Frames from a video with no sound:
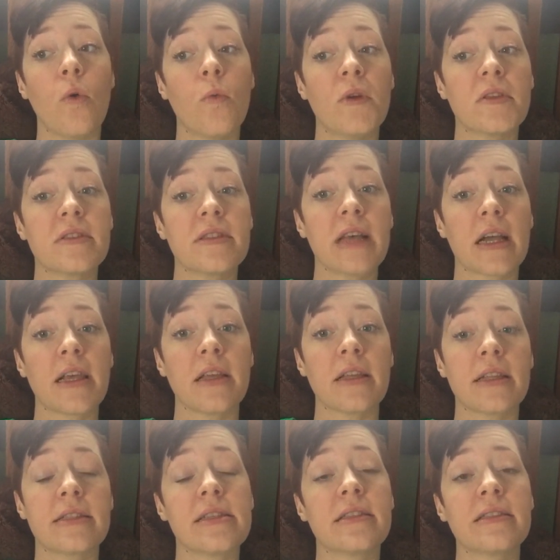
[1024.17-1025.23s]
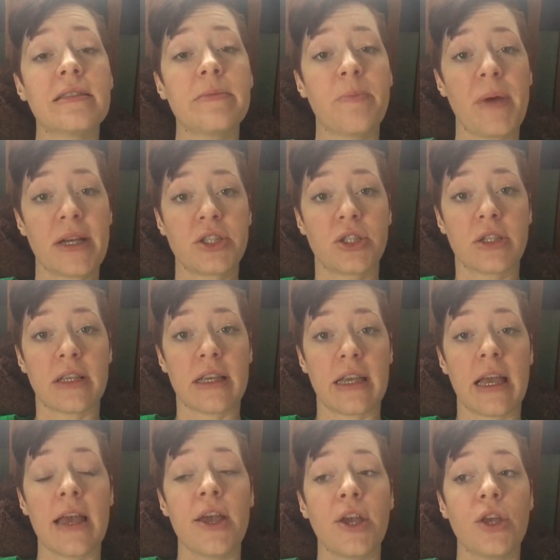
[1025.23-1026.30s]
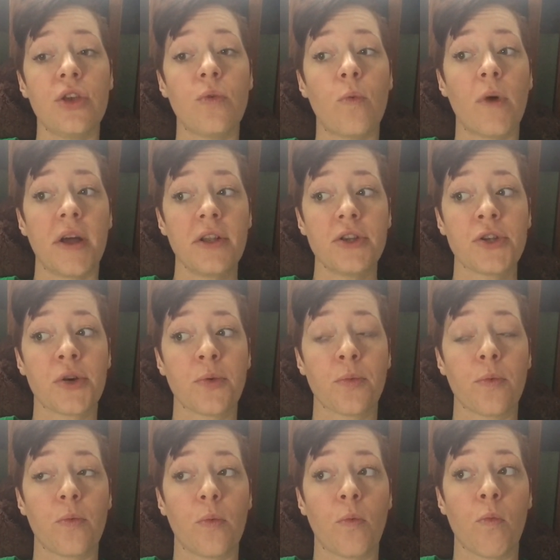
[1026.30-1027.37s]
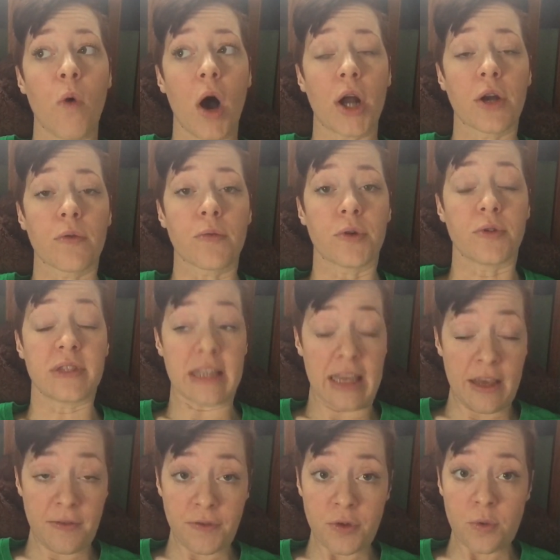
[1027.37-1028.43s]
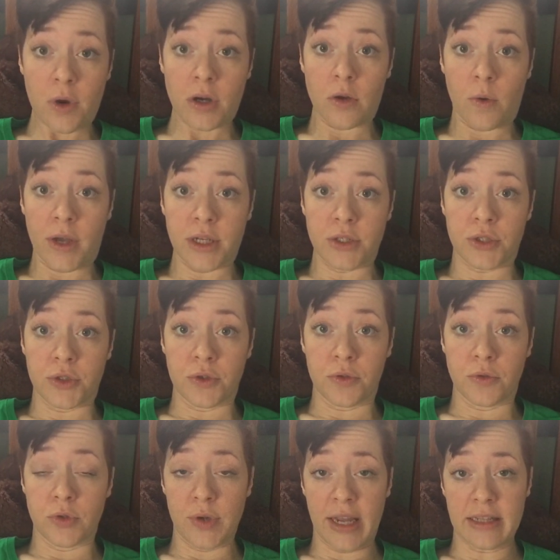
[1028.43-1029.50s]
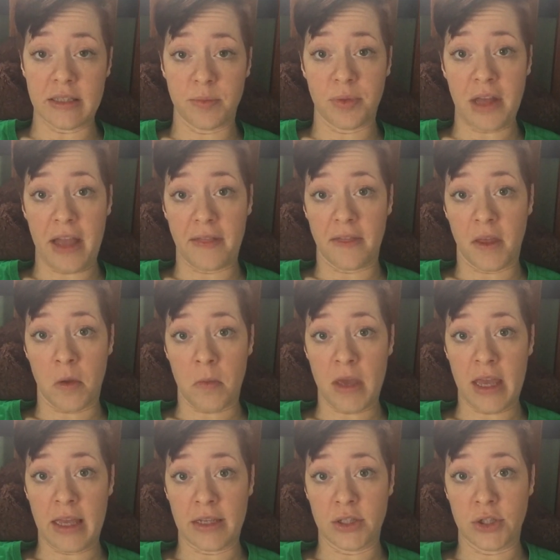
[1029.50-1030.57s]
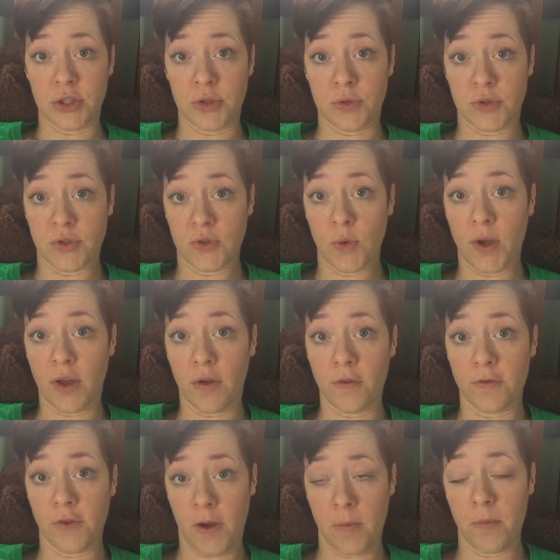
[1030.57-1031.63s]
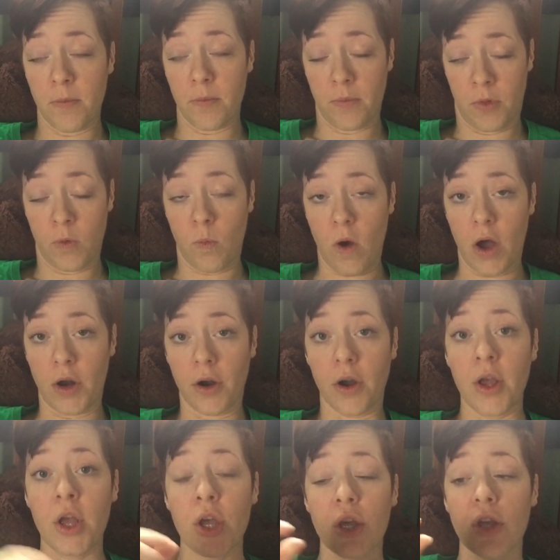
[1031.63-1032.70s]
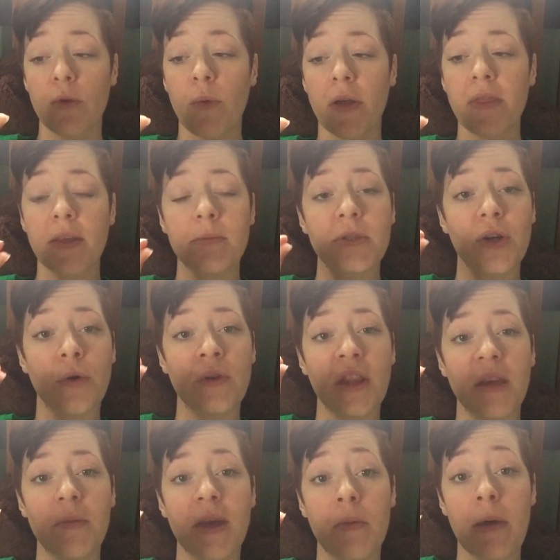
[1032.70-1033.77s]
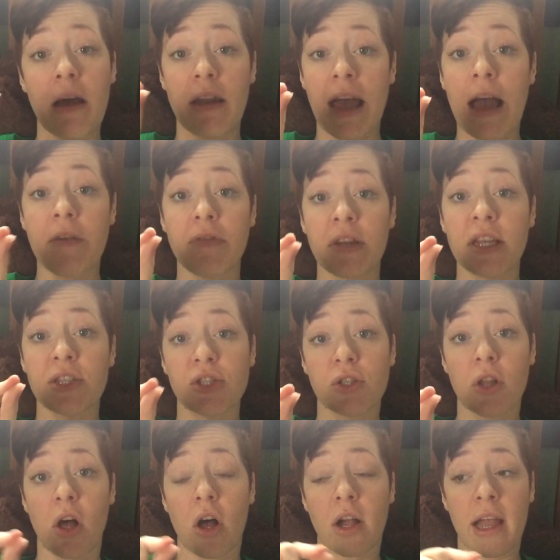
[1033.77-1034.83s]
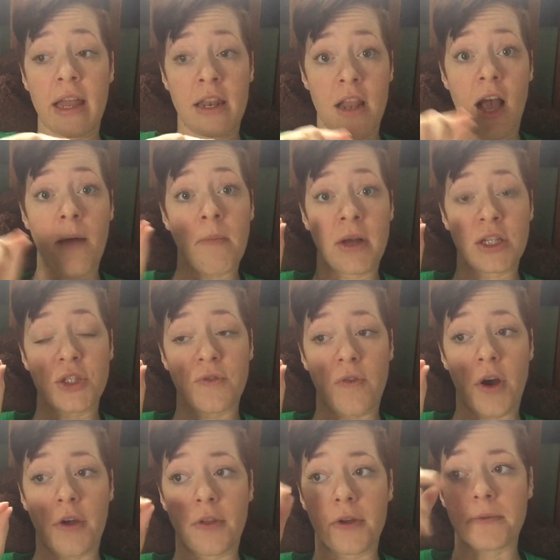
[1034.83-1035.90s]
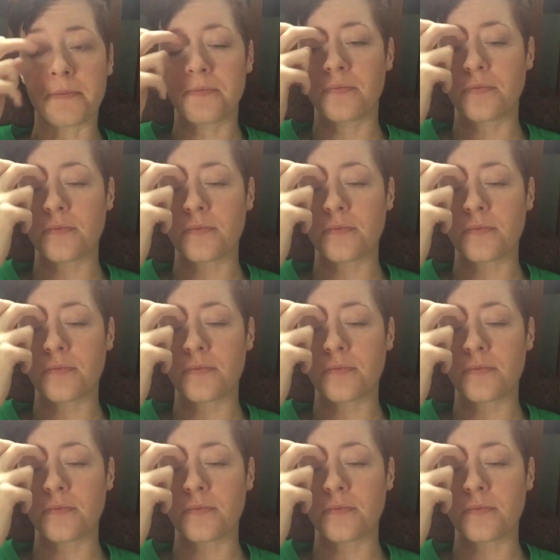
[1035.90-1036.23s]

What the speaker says: with succulents especially, you want your water roots, if you are going to transplant them into soil from the water, you want them to only be about 1/2 inch long and not much farther.